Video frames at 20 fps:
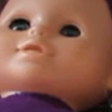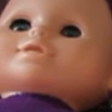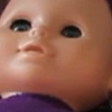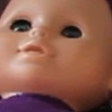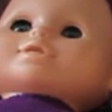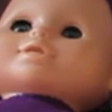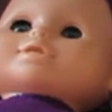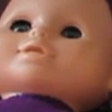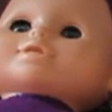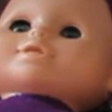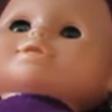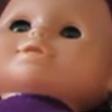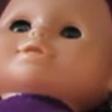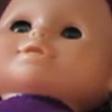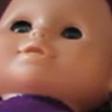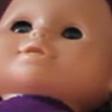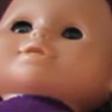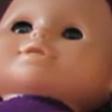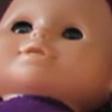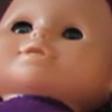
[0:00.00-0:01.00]

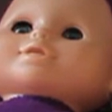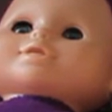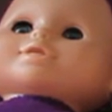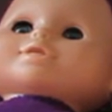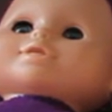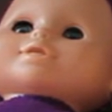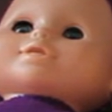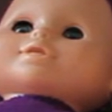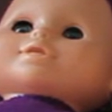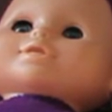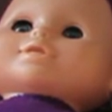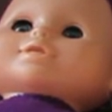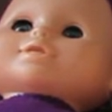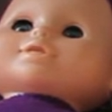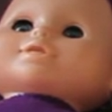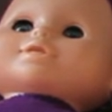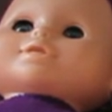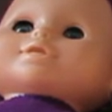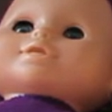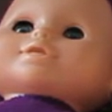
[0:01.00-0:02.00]

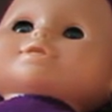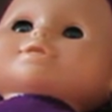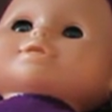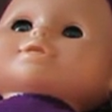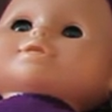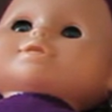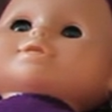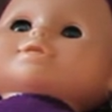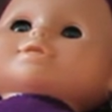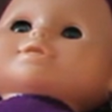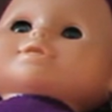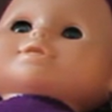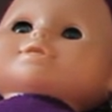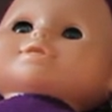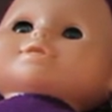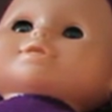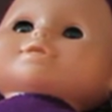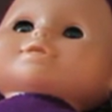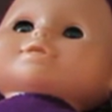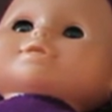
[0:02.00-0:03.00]

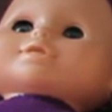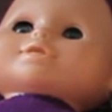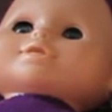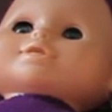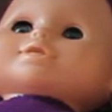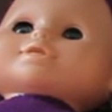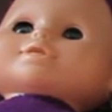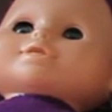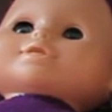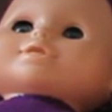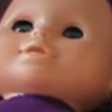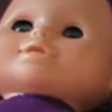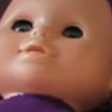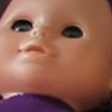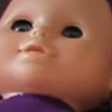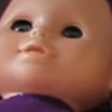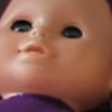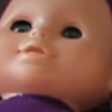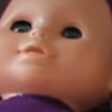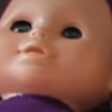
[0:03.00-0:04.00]

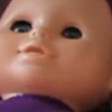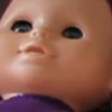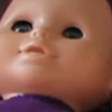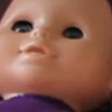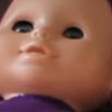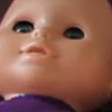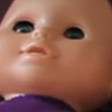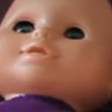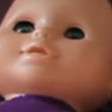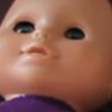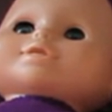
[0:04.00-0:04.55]
This person isn't speaking.